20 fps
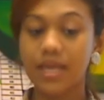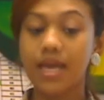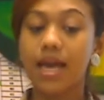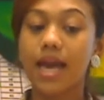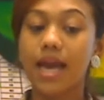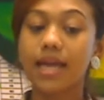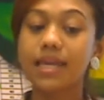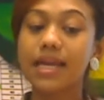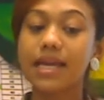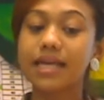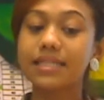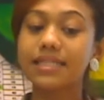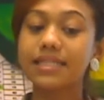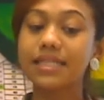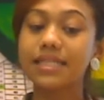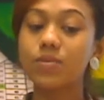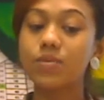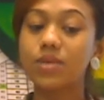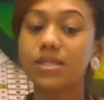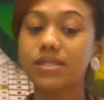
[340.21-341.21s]
And
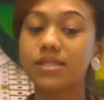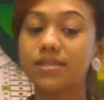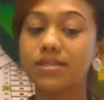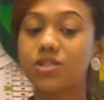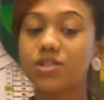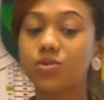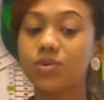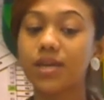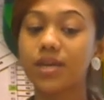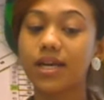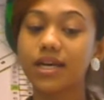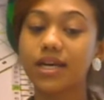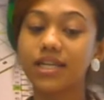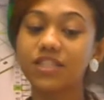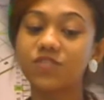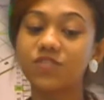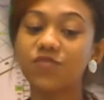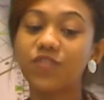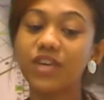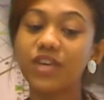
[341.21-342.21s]
lastly, we see that Sri
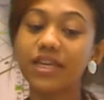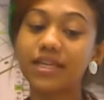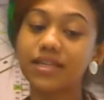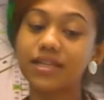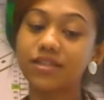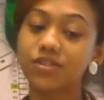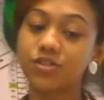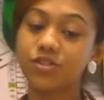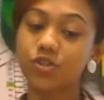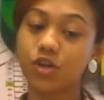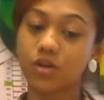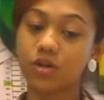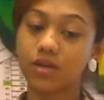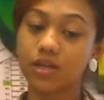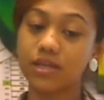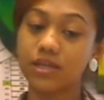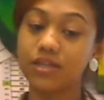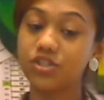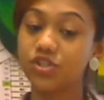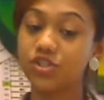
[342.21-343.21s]
Lanka's Finlay Stock
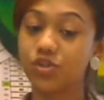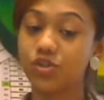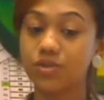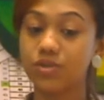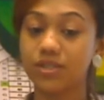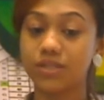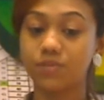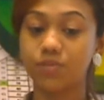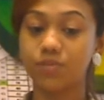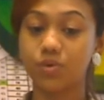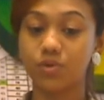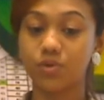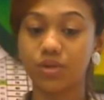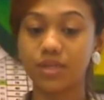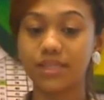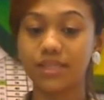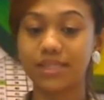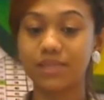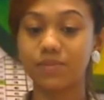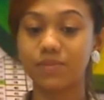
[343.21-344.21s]
Insurance
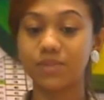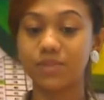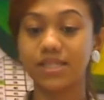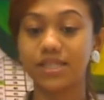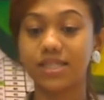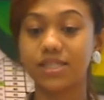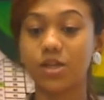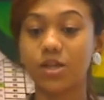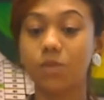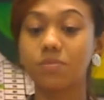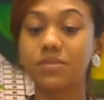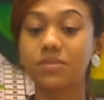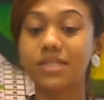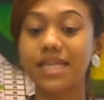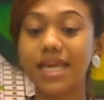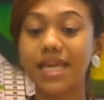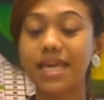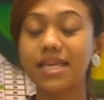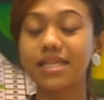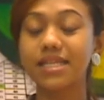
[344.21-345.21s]
Brokers Limited has
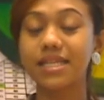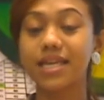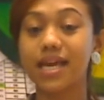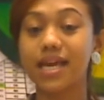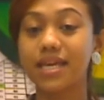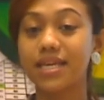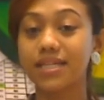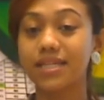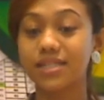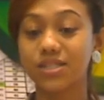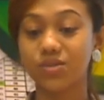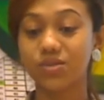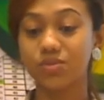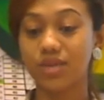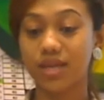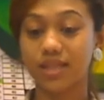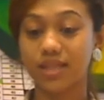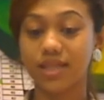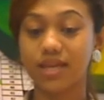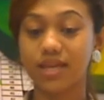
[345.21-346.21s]
obtained an ISO
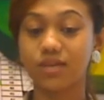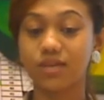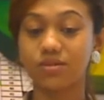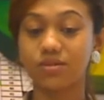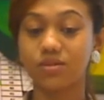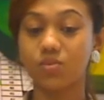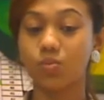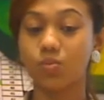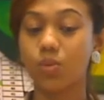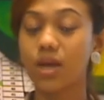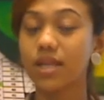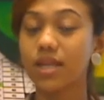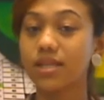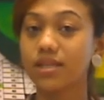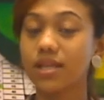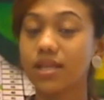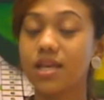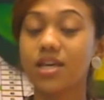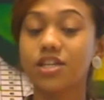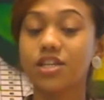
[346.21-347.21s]

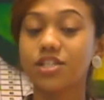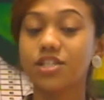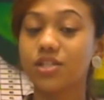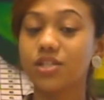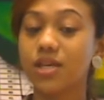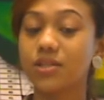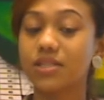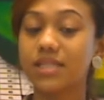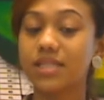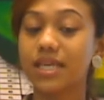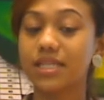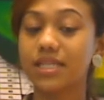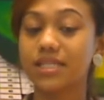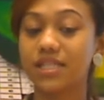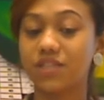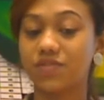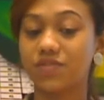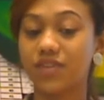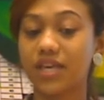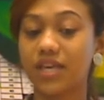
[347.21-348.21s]
9001-2008
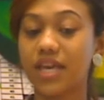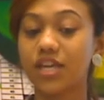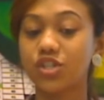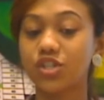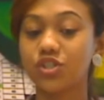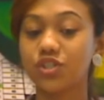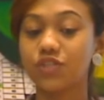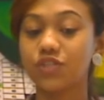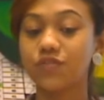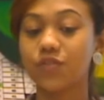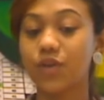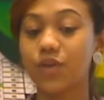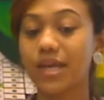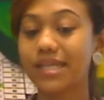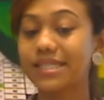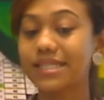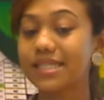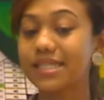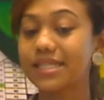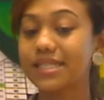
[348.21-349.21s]
certification for
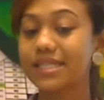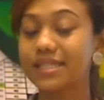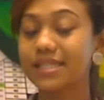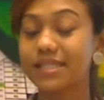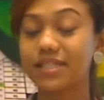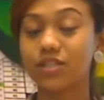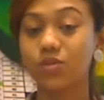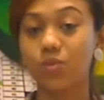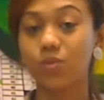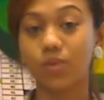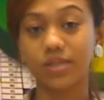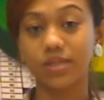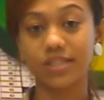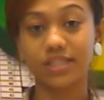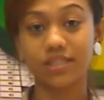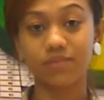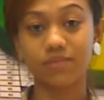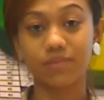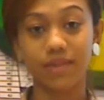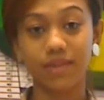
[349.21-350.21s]
excellence in
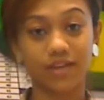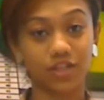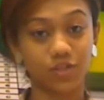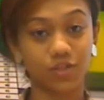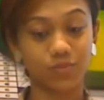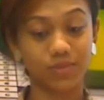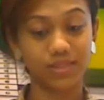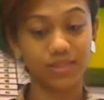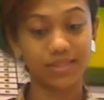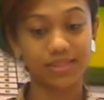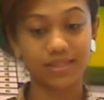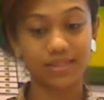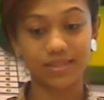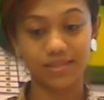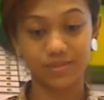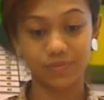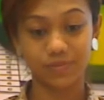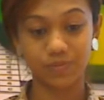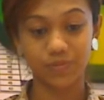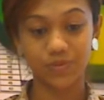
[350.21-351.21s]
quality management
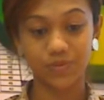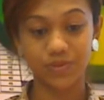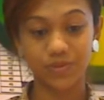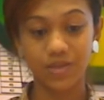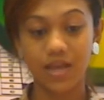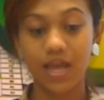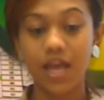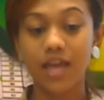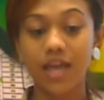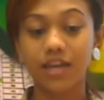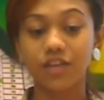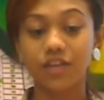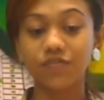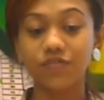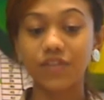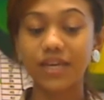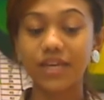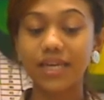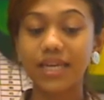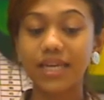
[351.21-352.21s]
systems. Now,
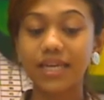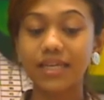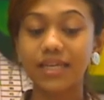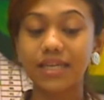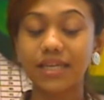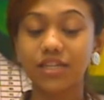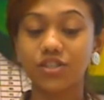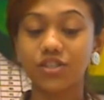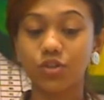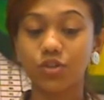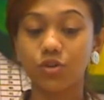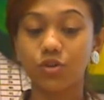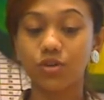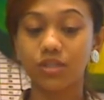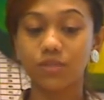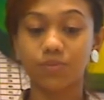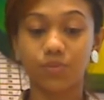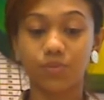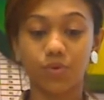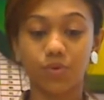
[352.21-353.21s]
Finlay
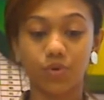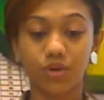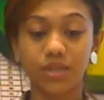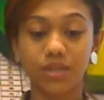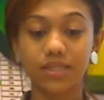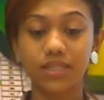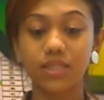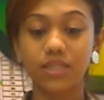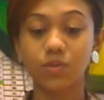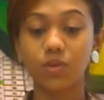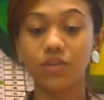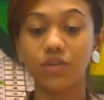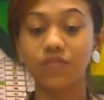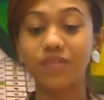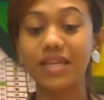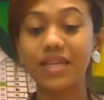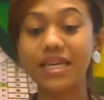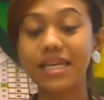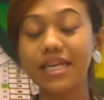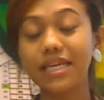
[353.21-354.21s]
Insurance Brokers is one of the
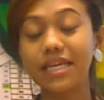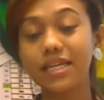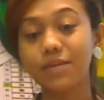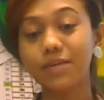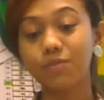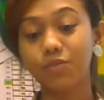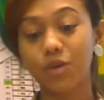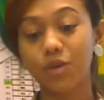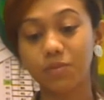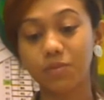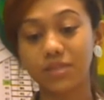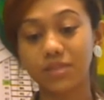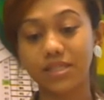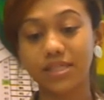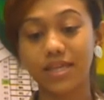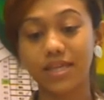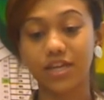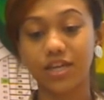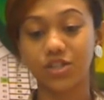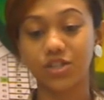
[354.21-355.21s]
leading property
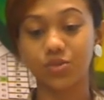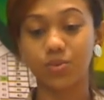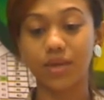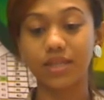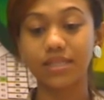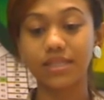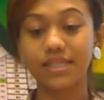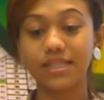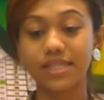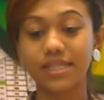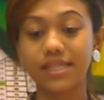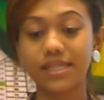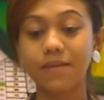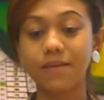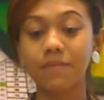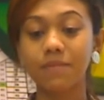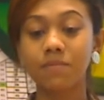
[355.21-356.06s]
casualty